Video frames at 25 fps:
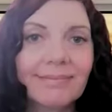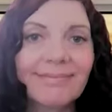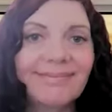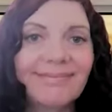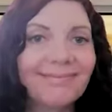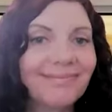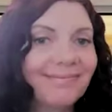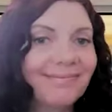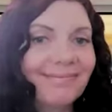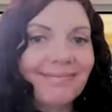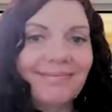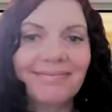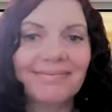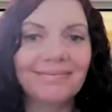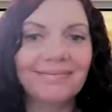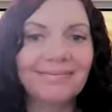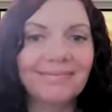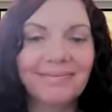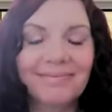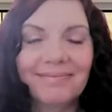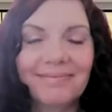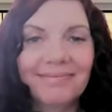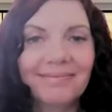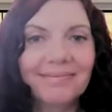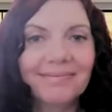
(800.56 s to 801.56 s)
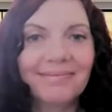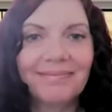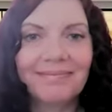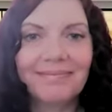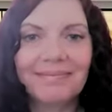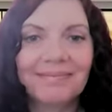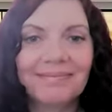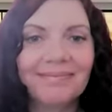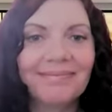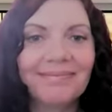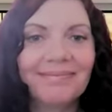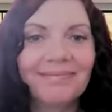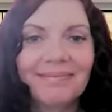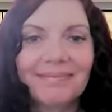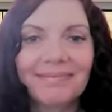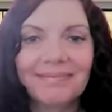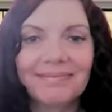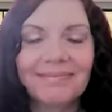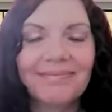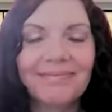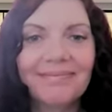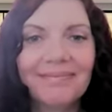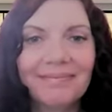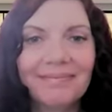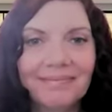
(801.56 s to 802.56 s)
I really dislike seeing it,
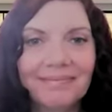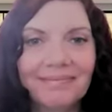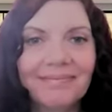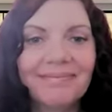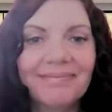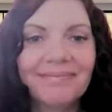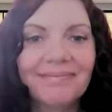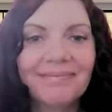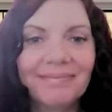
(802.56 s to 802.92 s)
especially now in